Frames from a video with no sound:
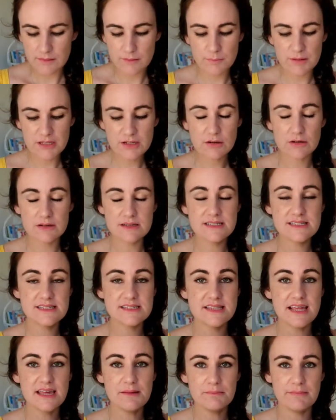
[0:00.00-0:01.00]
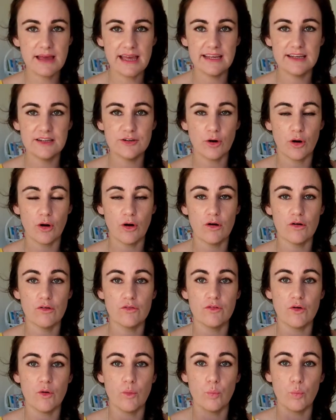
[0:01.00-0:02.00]
Because they're made
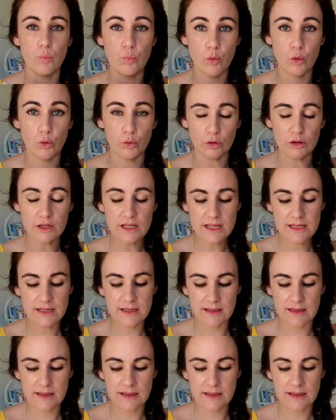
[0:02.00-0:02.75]
of wool,